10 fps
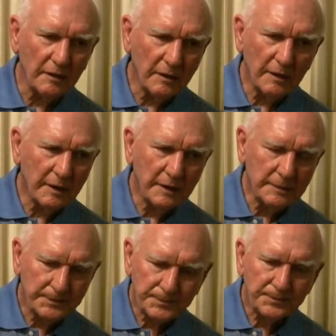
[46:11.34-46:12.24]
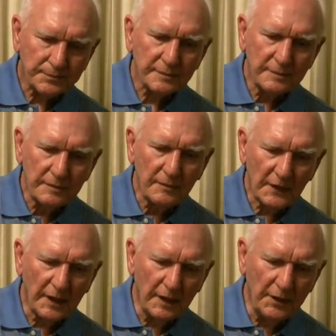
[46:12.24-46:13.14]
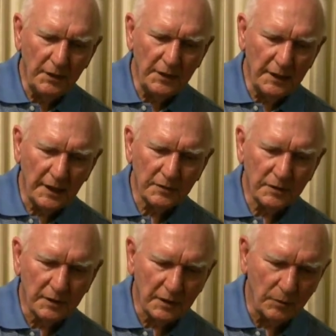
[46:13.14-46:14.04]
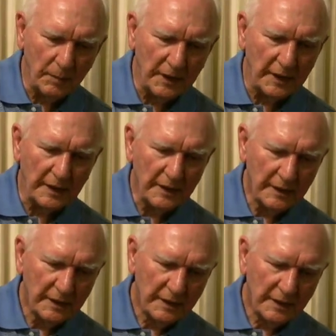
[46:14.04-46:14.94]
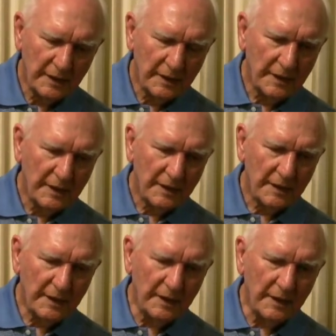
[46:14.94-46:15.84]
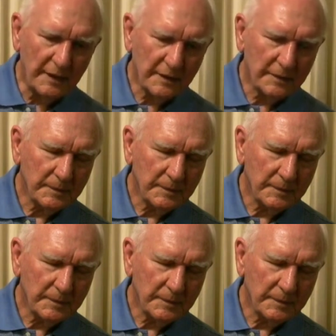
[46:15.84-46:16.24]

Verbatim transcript: You knew you were coming back. I knew that I was going to go back and